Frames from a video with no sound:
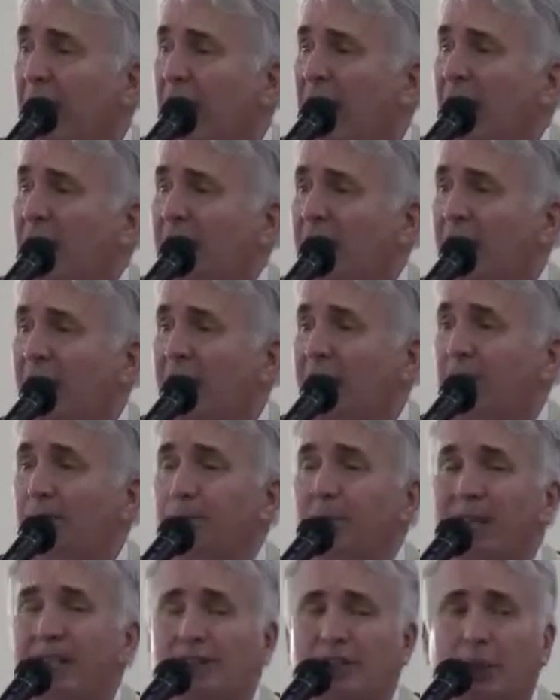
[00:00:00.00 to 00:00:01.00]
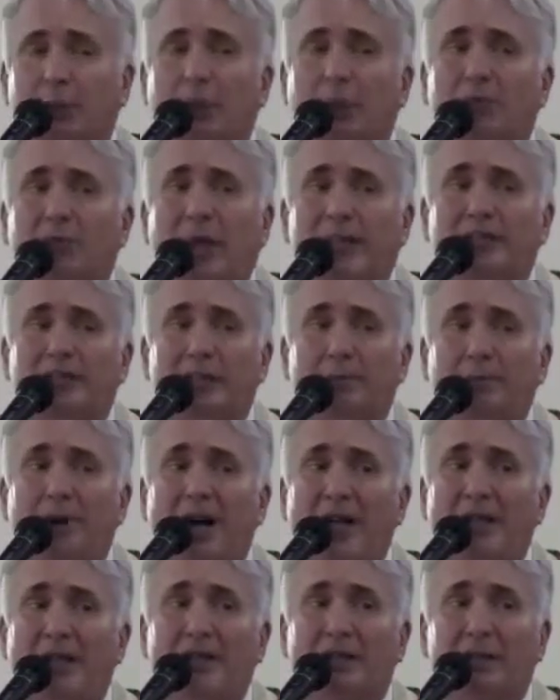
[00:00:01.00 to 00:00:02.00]
his hand of blessing would rest
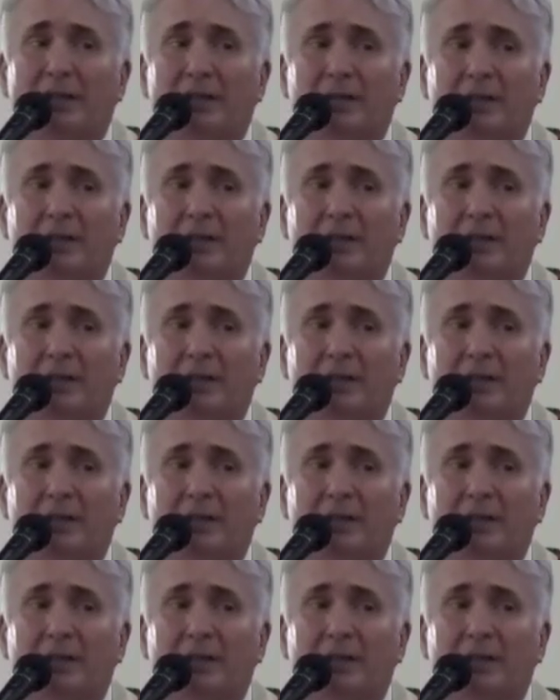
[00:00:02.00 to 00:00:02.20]
upon it.